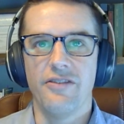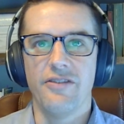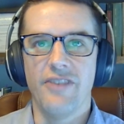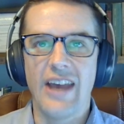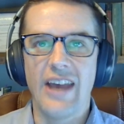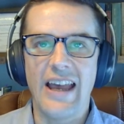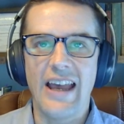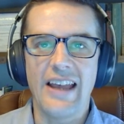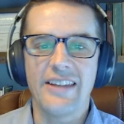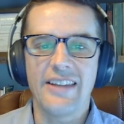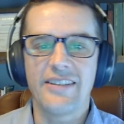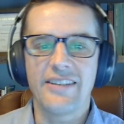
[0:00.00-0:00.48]

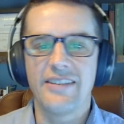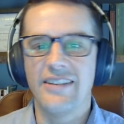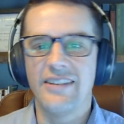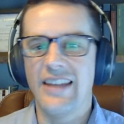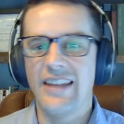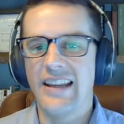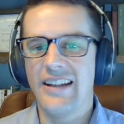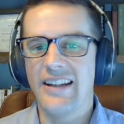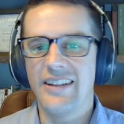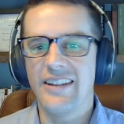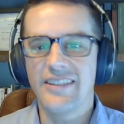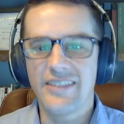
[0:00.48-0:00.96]
vast
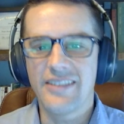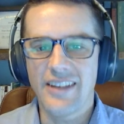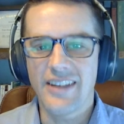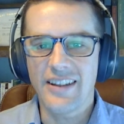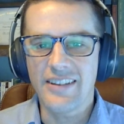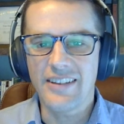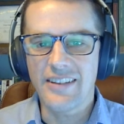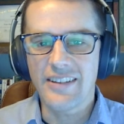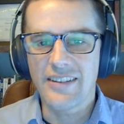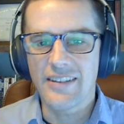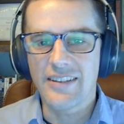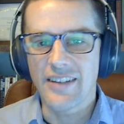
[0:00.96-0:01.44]
data
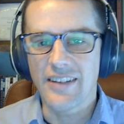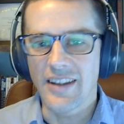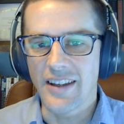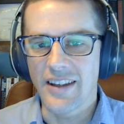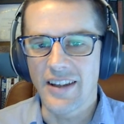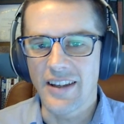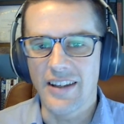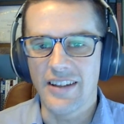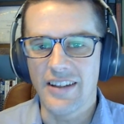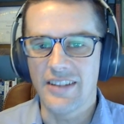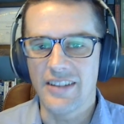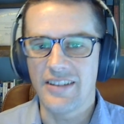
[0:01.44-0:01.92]
sets
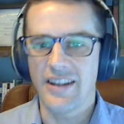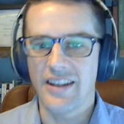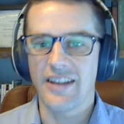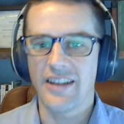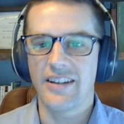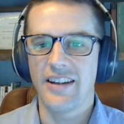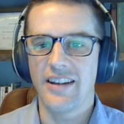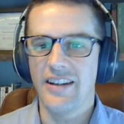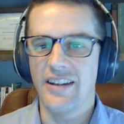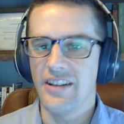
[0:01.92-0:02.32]
and detect